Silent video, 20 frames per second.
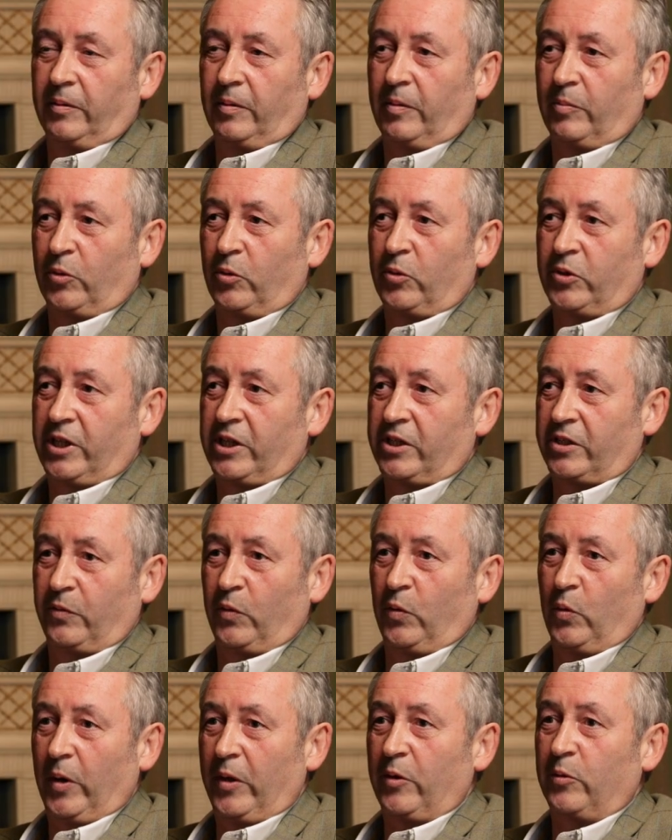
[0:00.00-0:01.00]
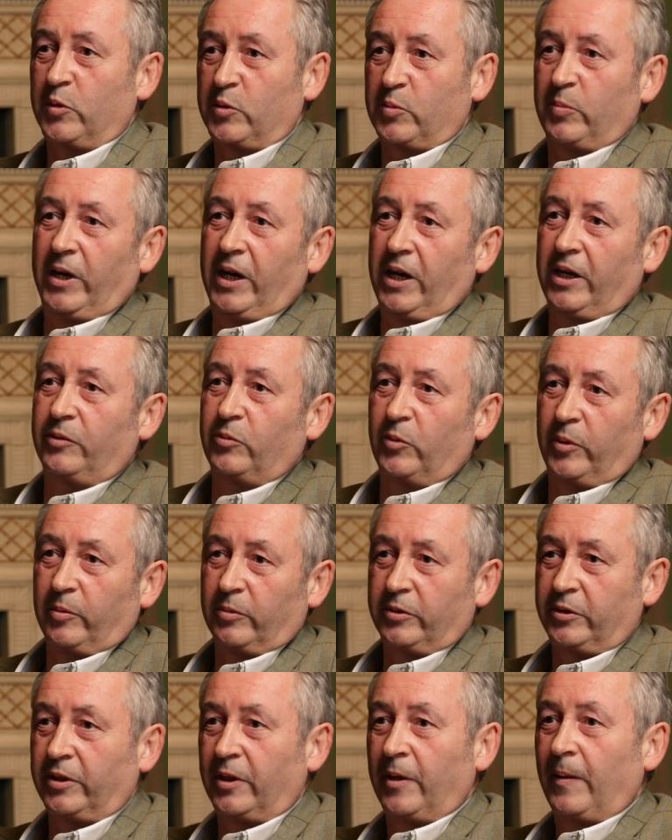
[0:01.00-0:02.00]
uh, process of the weather was bad. We
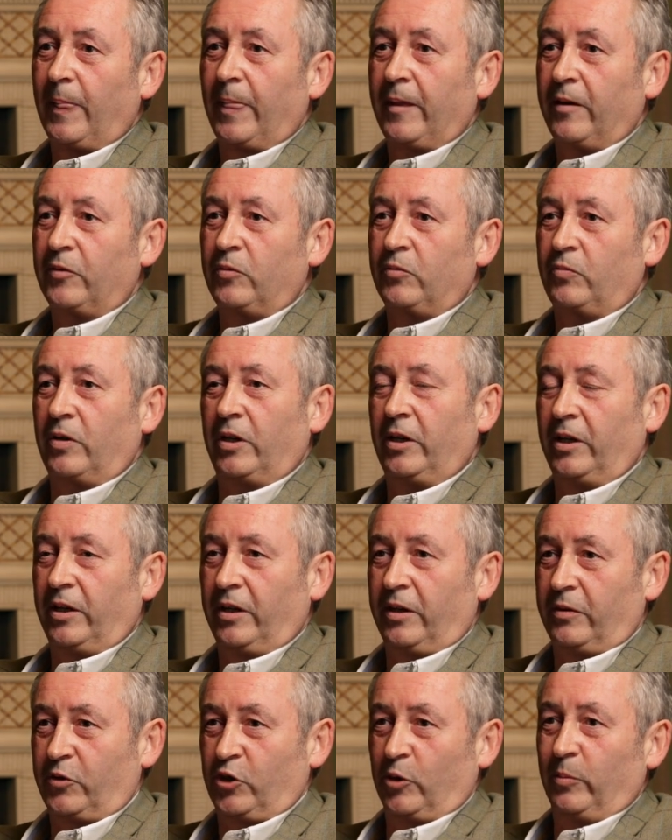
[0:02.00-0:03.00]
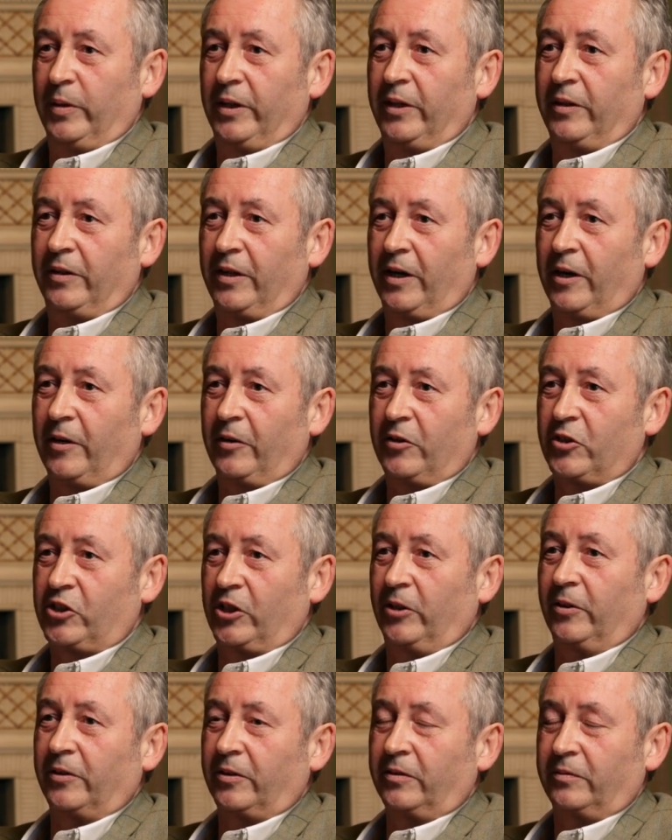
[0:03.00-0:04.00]
would uh, jump in there and
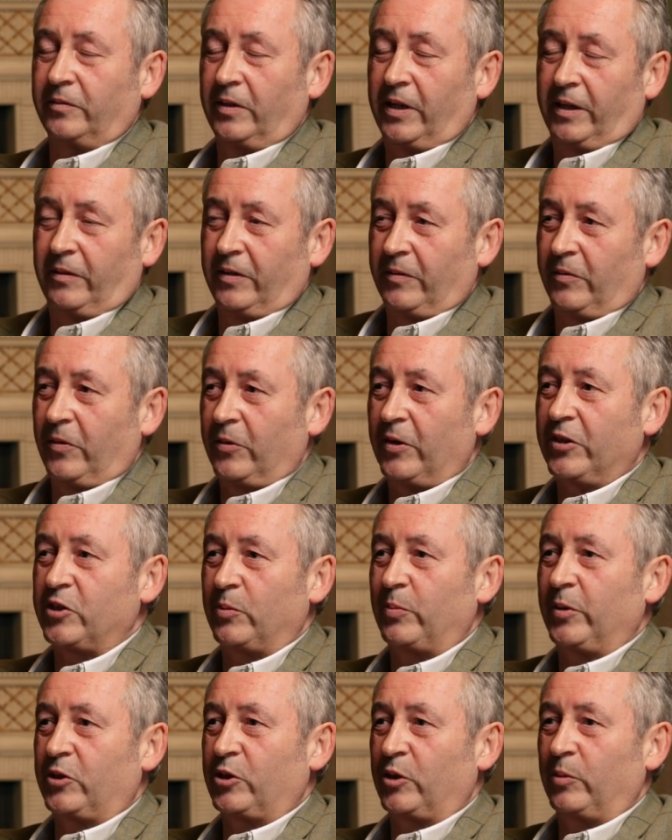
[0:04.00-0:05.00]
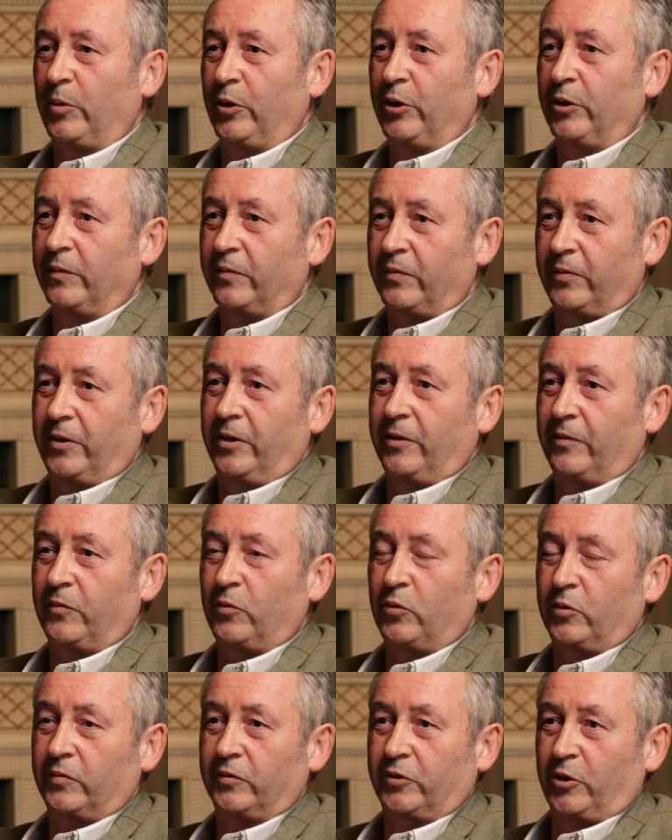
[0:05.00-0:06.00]
shelter. there is a picture about of three or
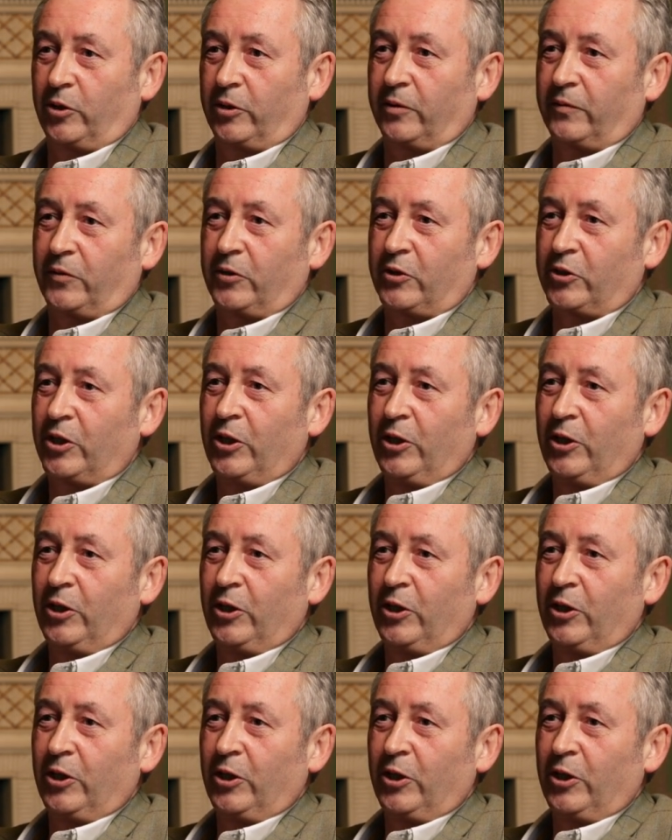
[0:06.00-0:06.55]
four photographers